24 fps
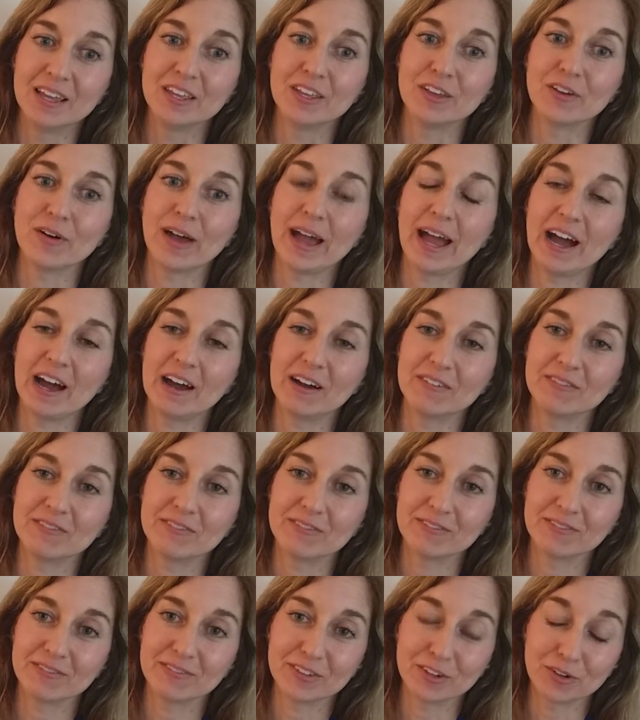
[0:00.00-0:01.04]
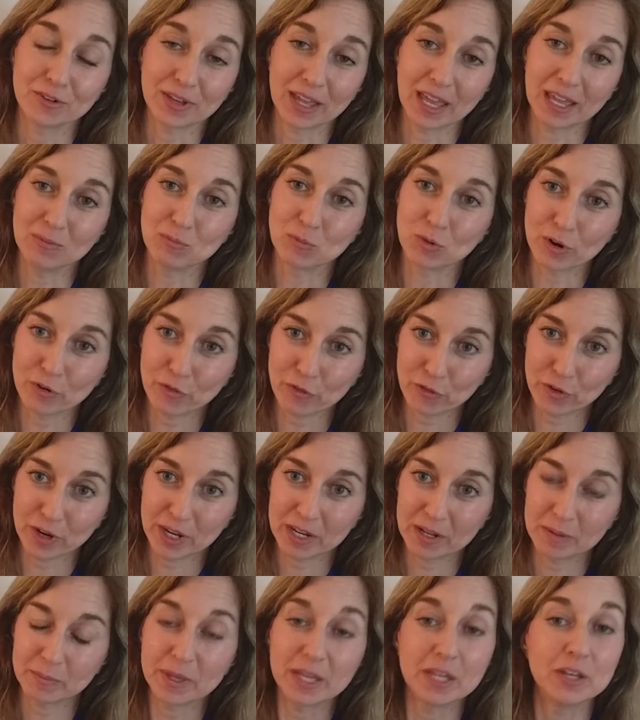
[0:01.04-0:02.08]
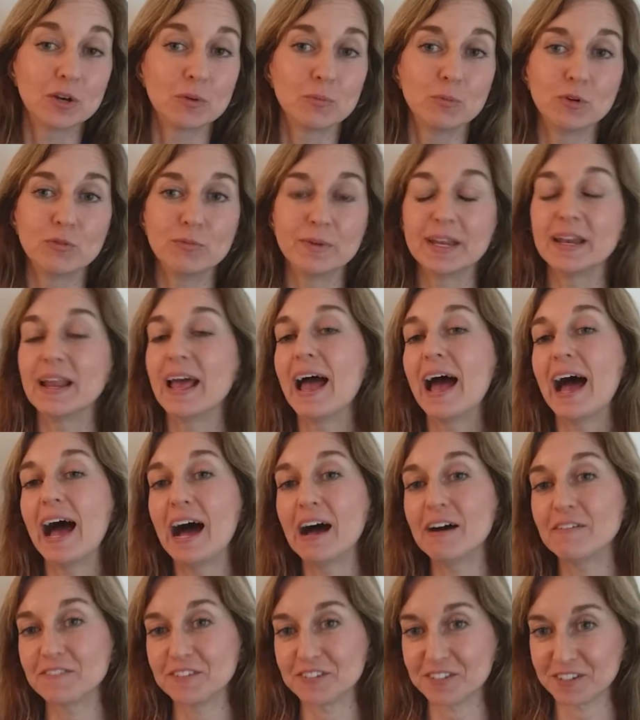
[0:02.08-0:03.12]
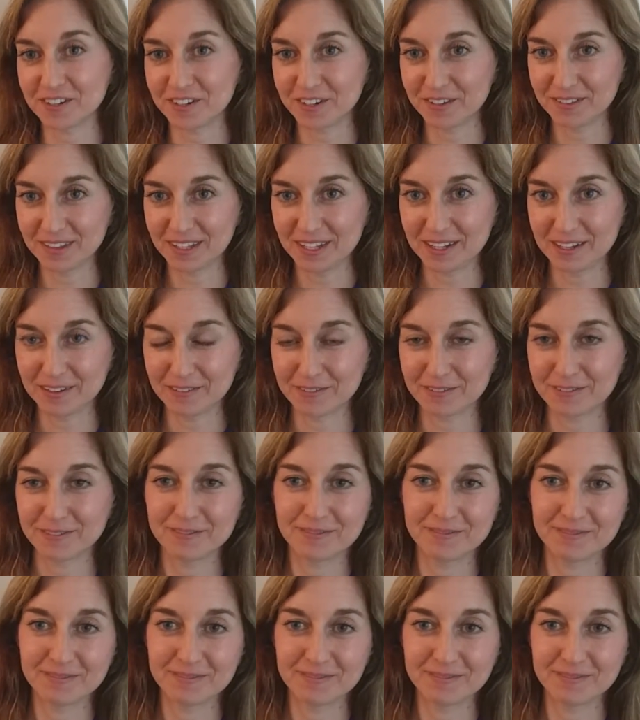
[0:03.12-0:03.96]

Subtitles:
You'll gain more freedom in your movement after you leave